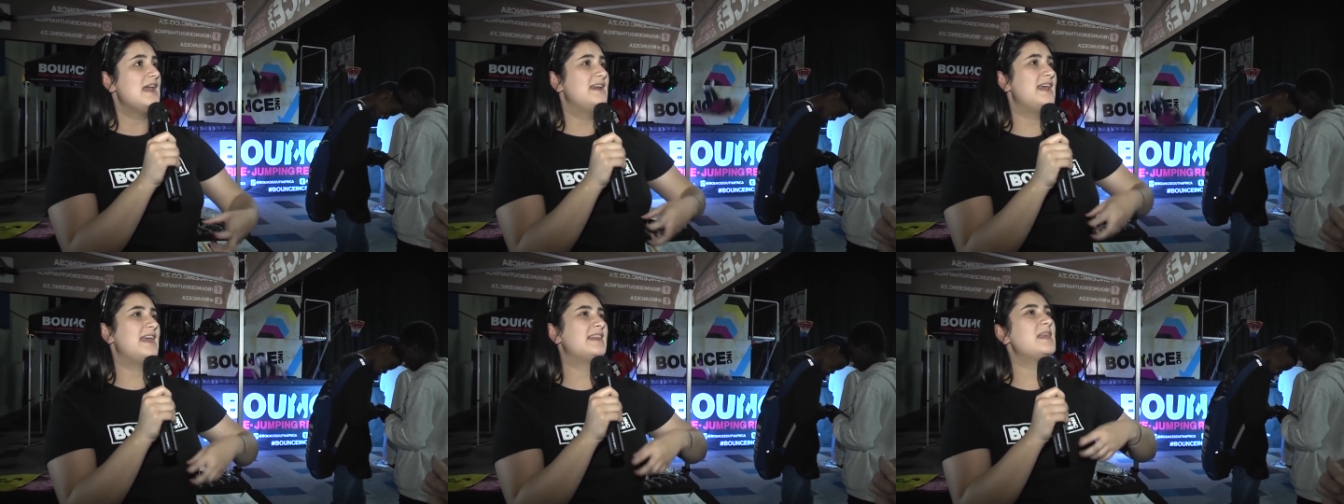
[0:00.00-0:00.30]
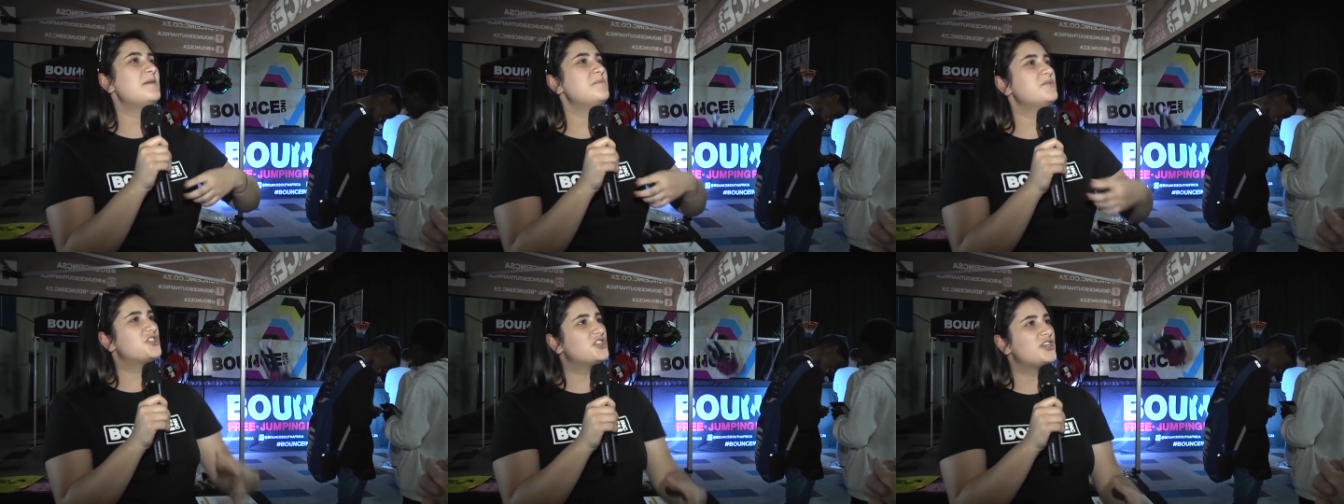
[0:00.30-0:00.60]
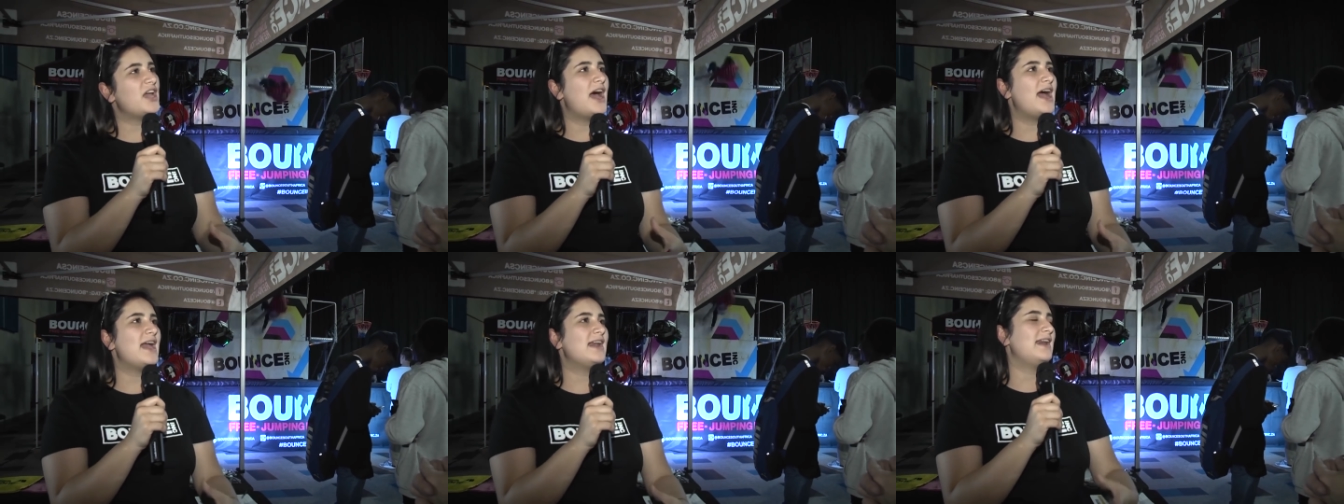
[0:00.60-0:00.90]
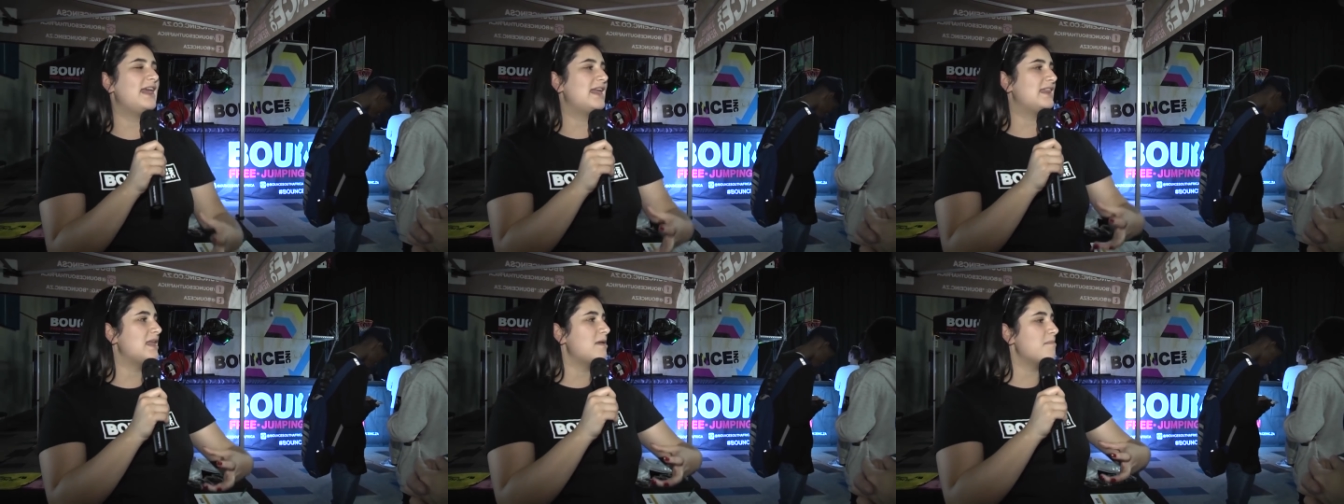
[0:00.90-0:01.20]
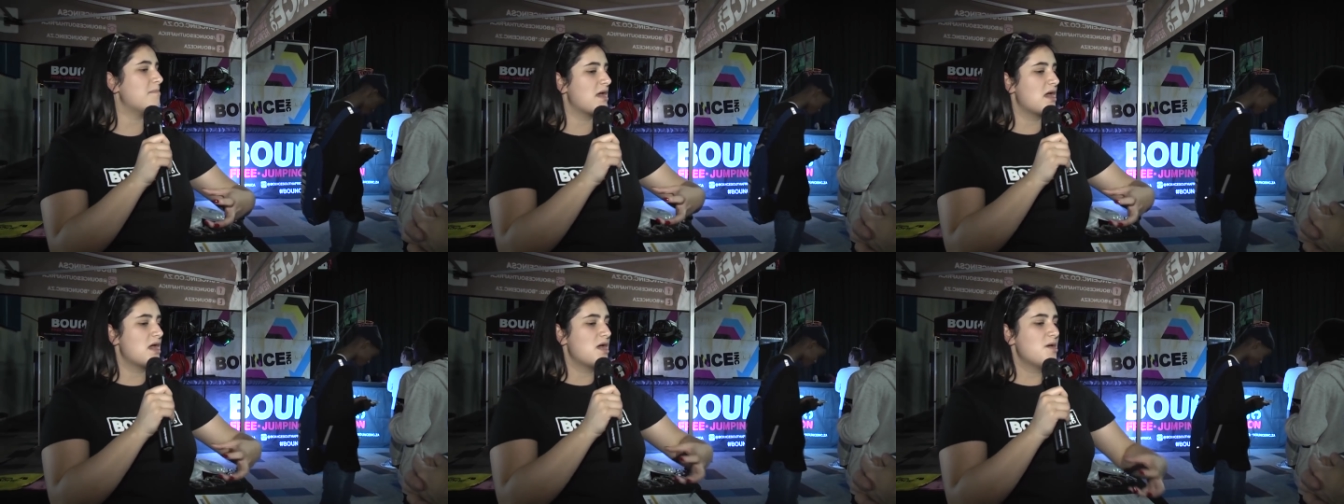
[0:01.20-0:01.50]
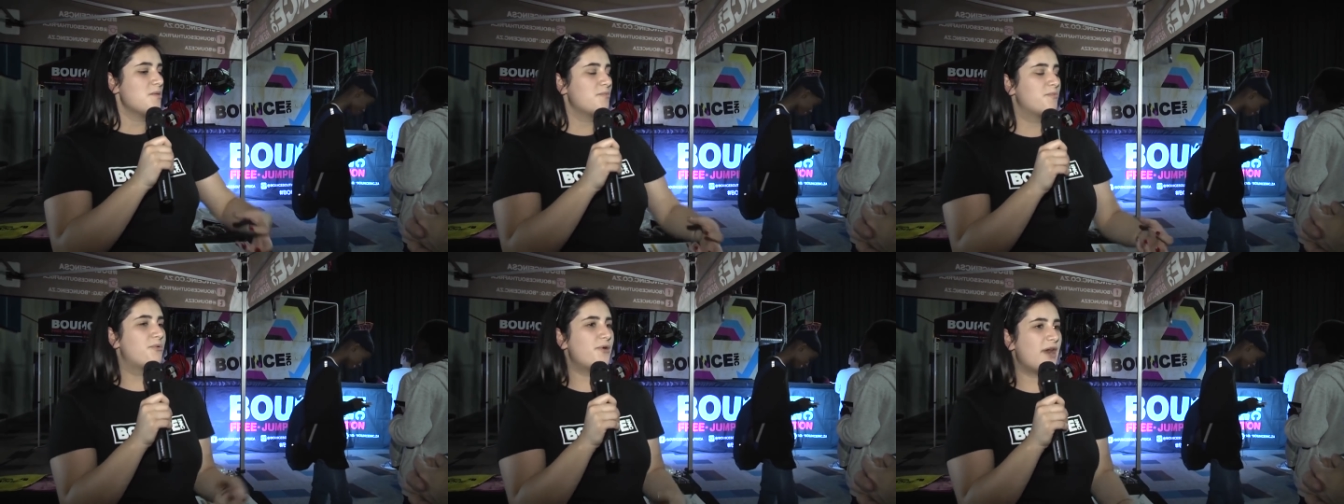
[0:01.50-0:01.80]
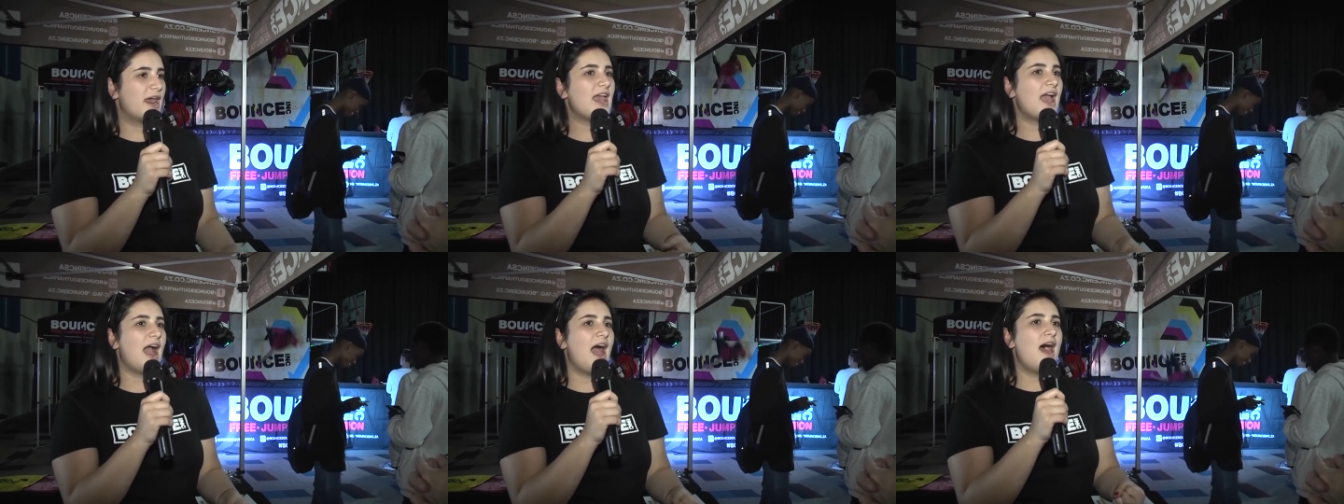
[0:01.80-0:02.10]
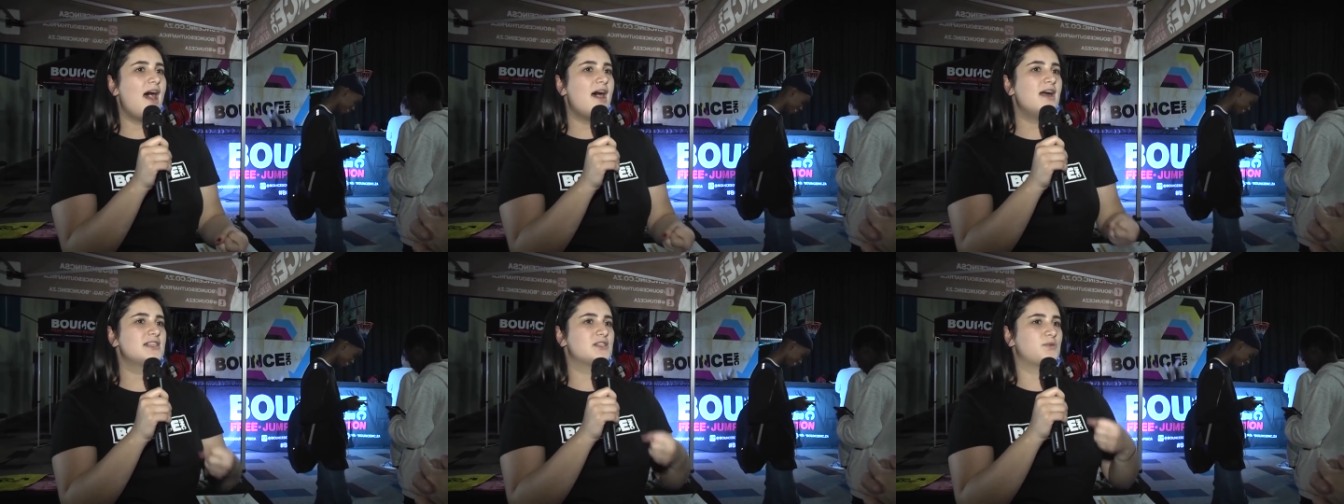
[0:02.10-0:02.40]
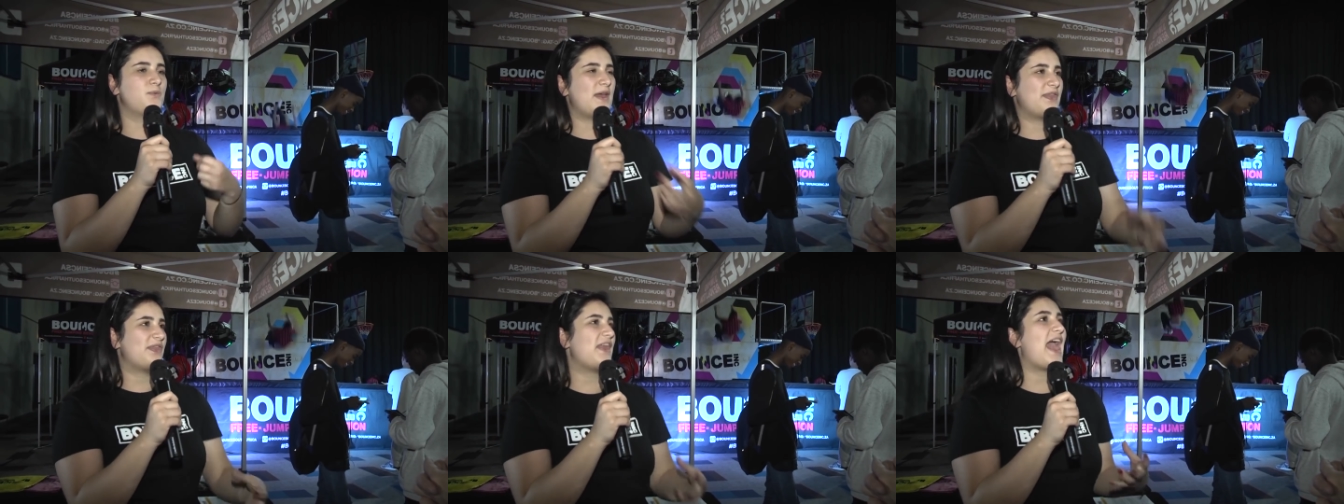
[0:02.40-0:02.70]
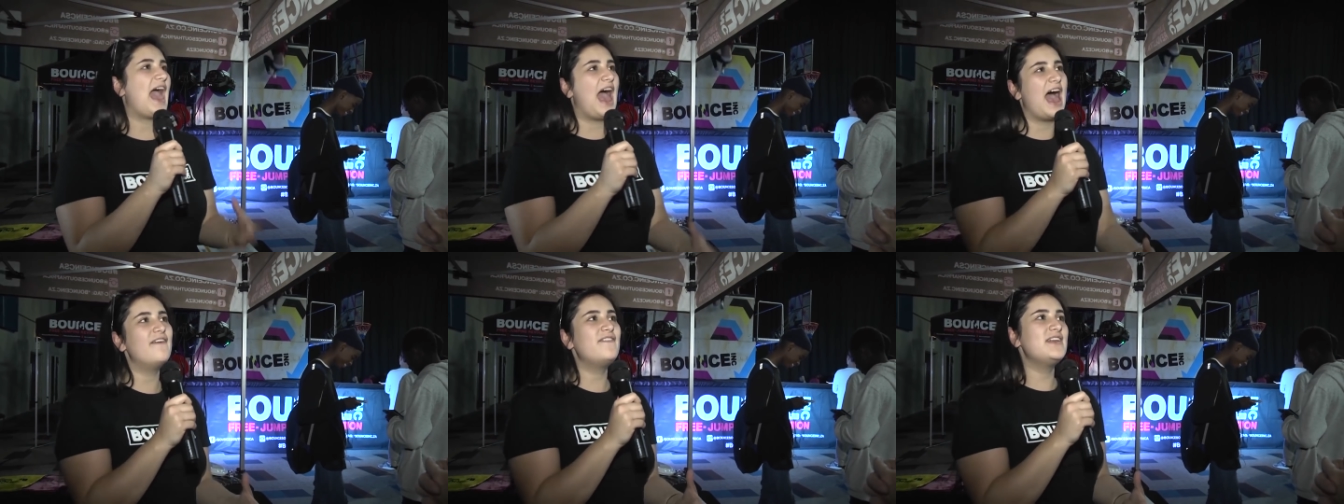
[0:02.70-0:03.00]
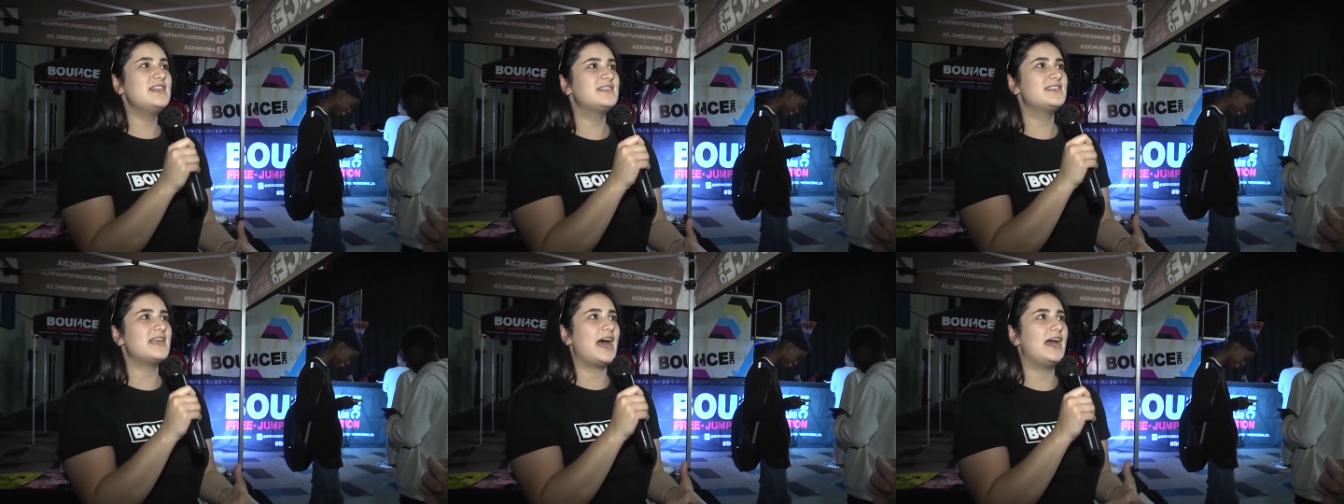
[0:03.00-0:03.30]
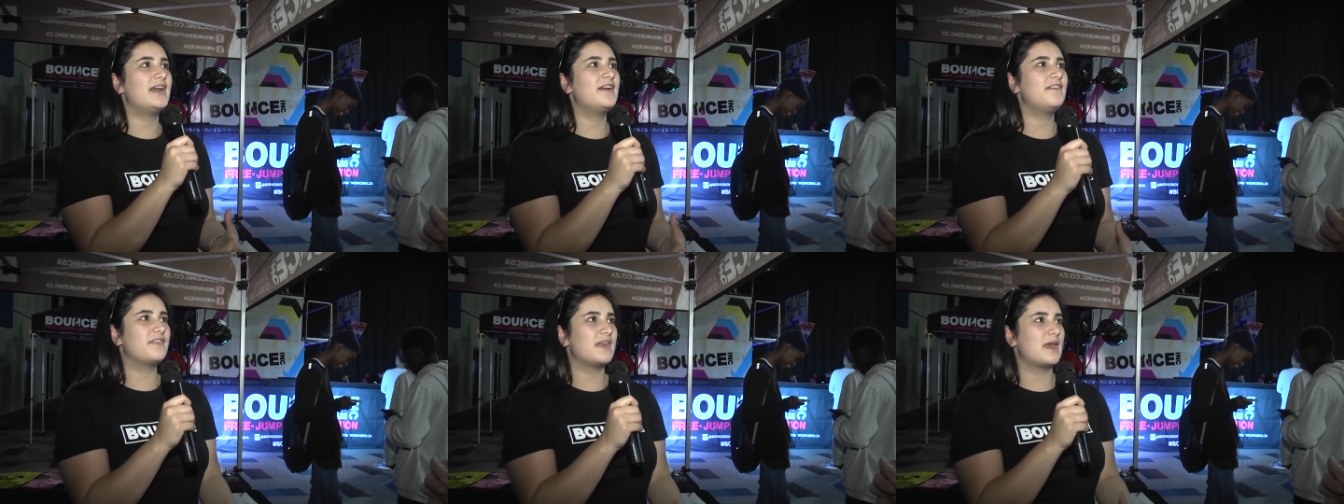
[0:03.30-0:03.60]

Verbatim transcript: Let them shine. Let them bring out what they have inside of